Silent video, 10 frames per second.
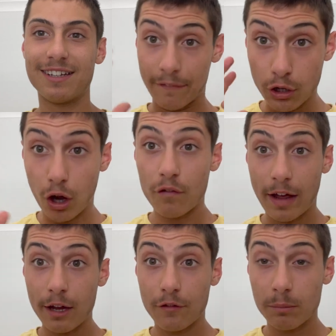If you got
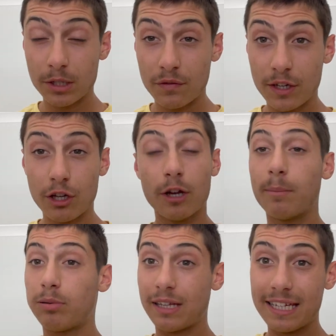value from this video,
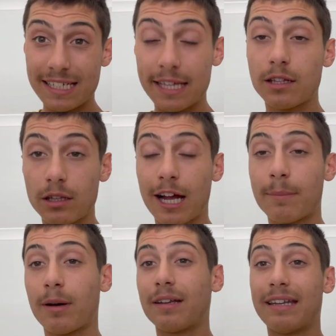please hit the like
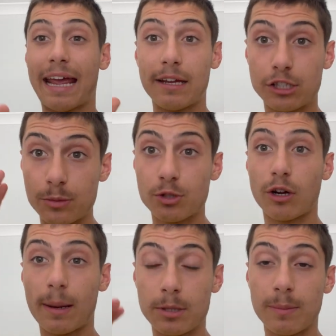button and
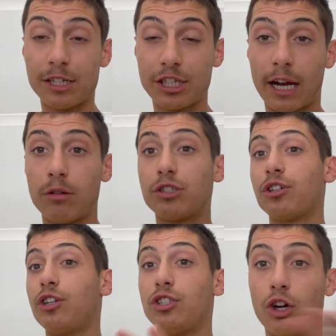subscribe to my channel so
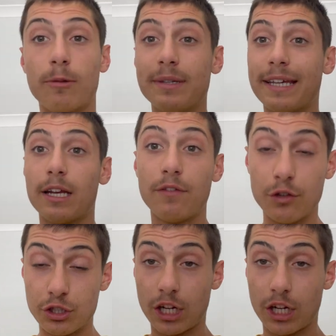you don't miss any future